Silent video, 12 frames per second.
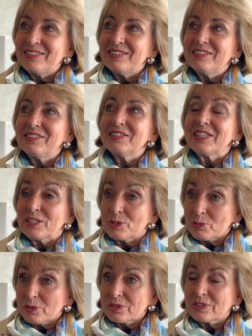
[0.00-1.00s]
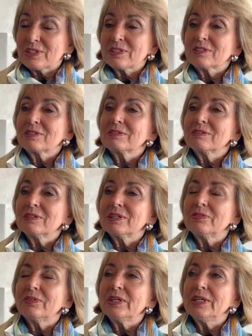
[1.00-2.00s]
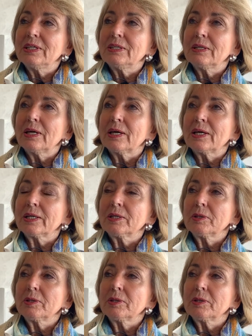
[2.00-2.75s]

Then it was, yes. And then